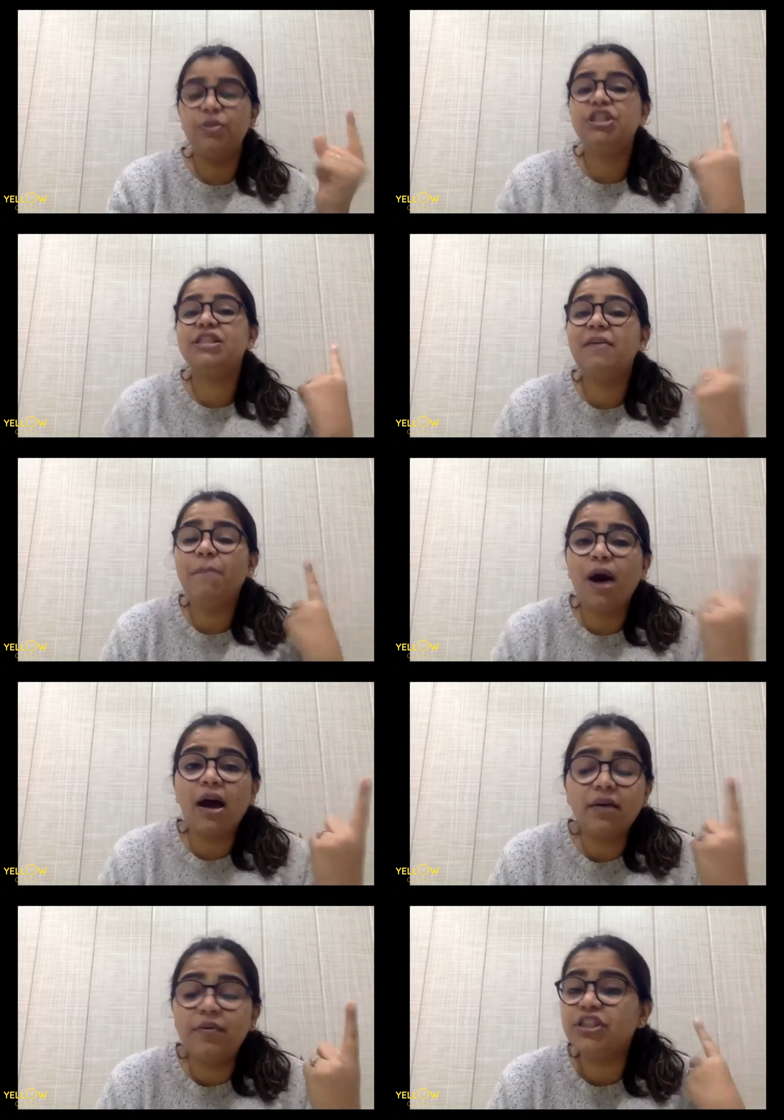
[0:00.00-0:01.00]
Which is the
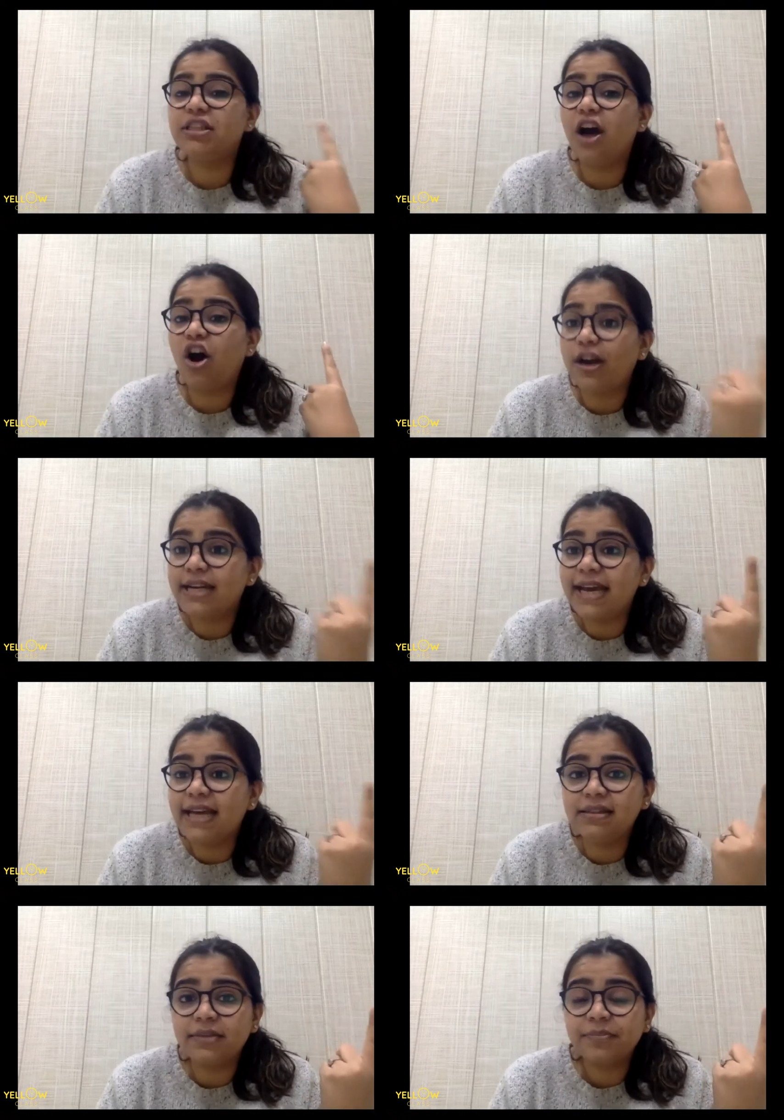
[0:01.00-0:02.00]
which is the
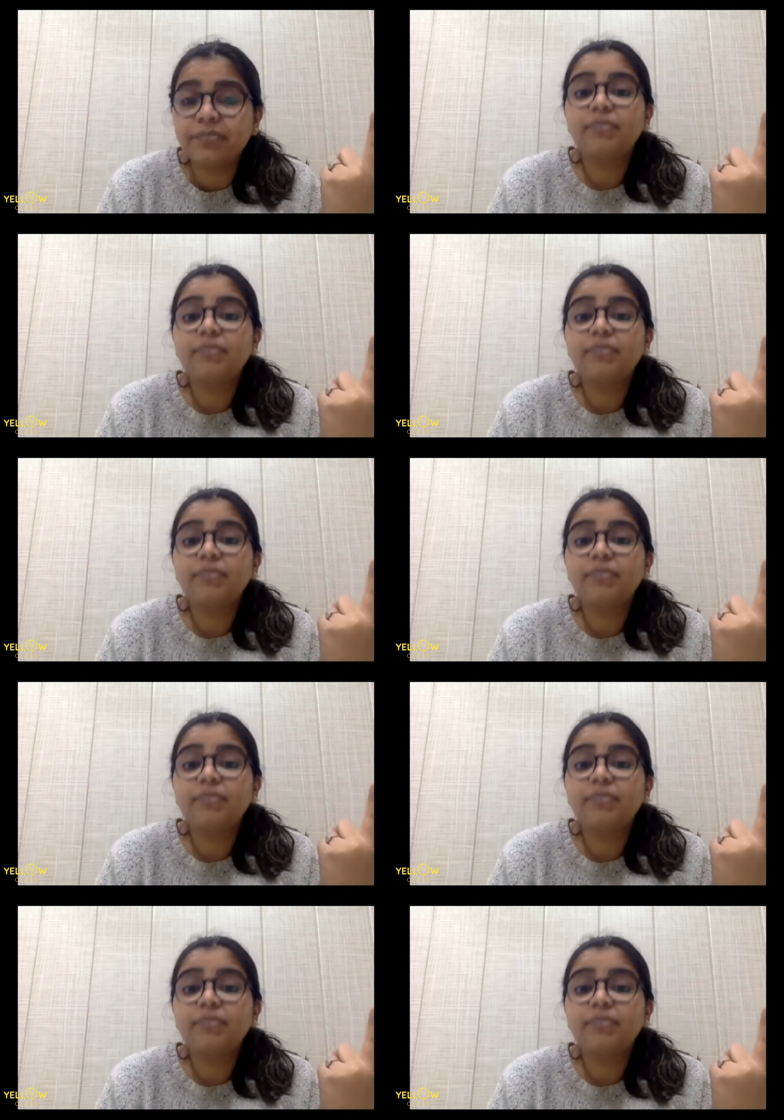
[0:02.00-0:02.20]
hottest?